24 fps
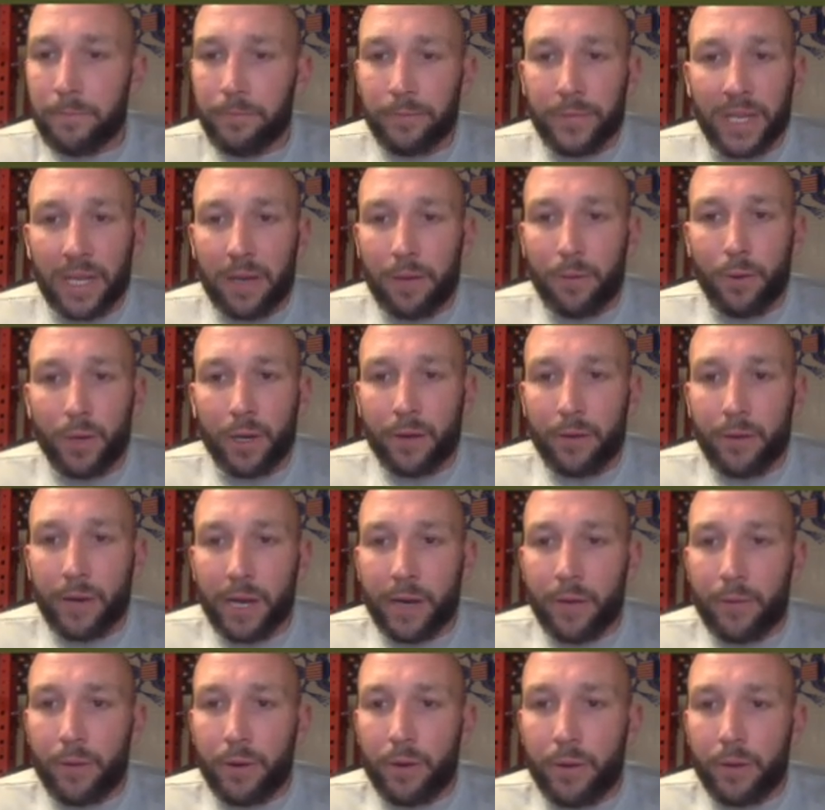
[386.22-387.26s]
And what a
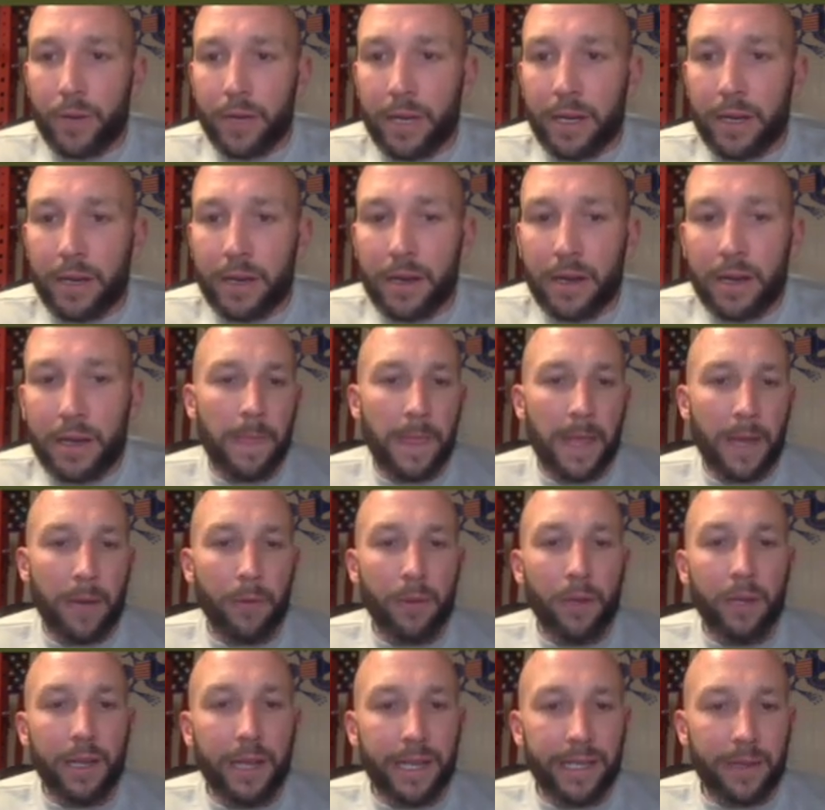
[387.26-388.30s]
great quote. And I
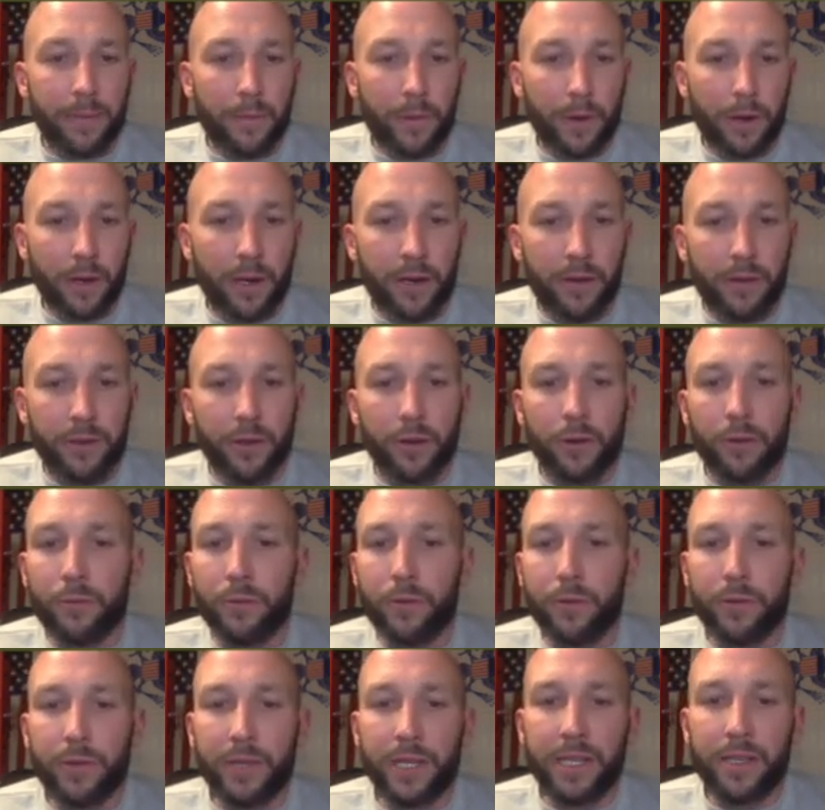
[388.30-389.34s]
really like the part here, turn
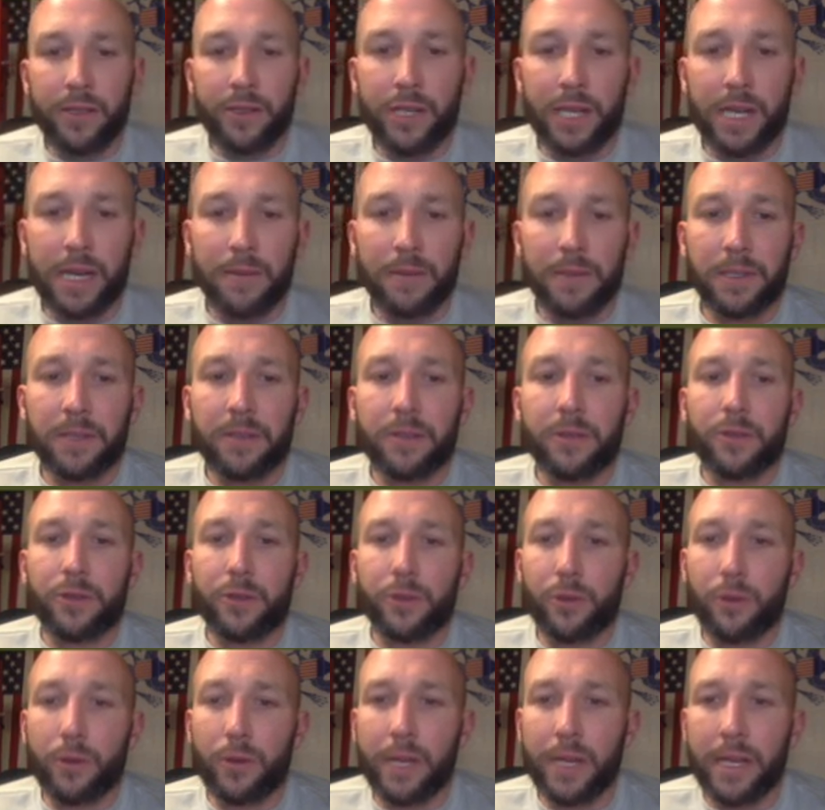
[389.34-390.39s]
routine jobs into
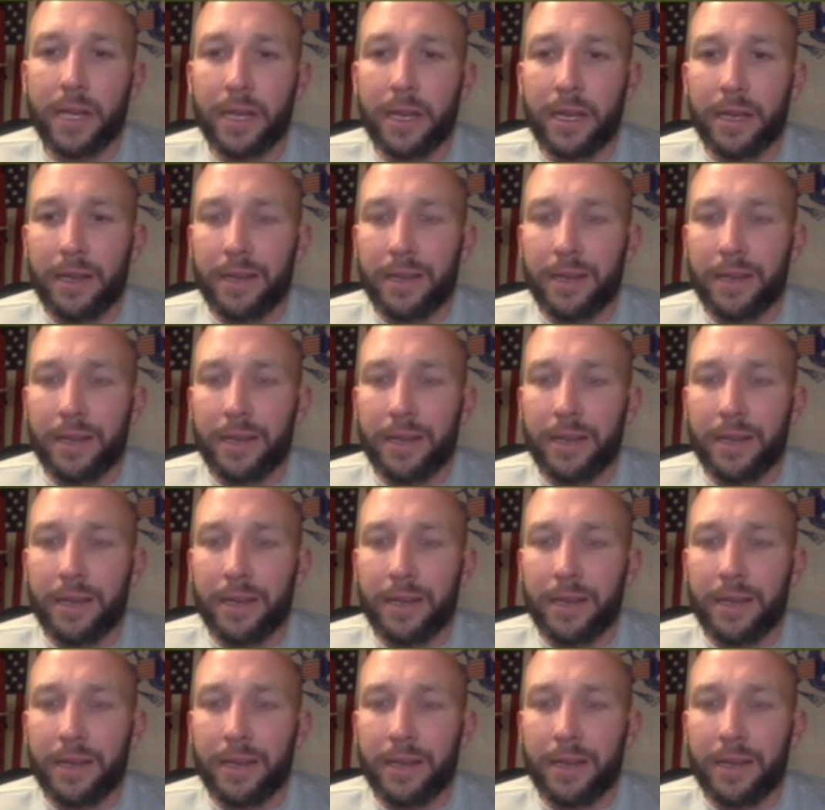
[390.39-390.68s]
joy.